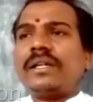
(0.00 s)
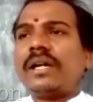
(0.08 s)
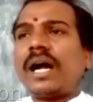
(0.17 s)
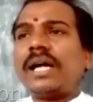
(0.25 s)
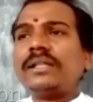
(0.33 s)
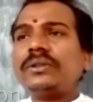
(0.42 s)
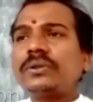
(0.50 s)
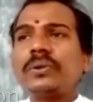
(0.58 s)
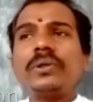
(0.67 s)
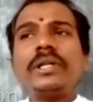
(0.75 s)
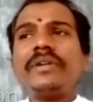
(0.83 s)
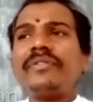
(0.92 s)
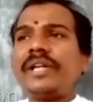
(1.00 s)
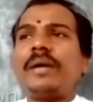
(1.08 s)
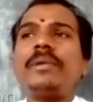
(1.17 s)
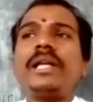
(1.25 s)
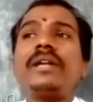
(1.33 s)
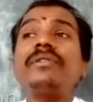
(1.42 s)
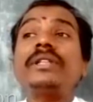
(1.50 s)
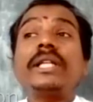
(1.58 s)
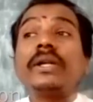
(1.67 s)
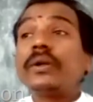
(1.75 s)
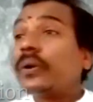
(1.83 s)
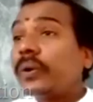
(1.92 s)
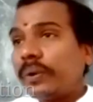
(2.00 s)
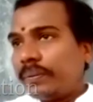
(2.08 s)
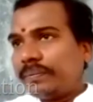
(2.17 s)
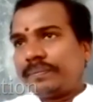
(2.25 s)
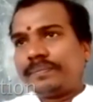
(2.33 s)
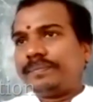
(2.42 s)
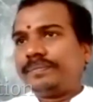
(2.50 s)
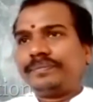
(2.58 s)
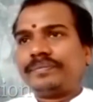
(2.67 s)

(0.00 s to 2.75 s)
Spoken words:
not truly familiar with a load,